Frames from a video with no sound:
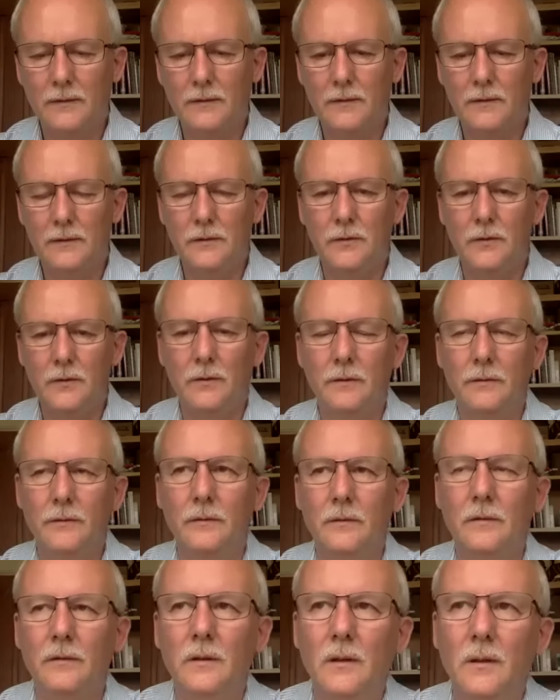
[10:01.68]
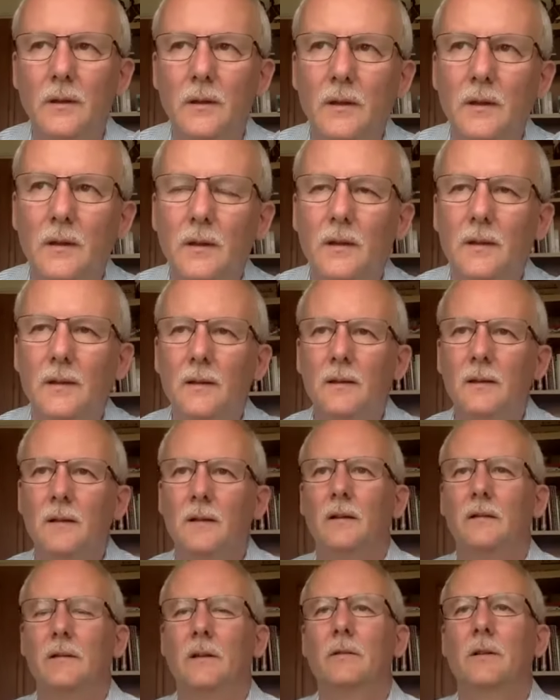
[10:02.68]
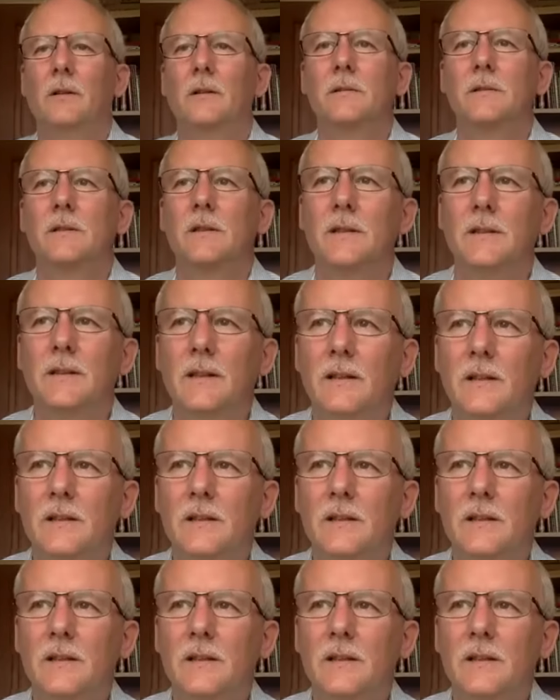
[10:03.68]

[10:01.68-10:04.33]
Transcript: you, I'm going to say it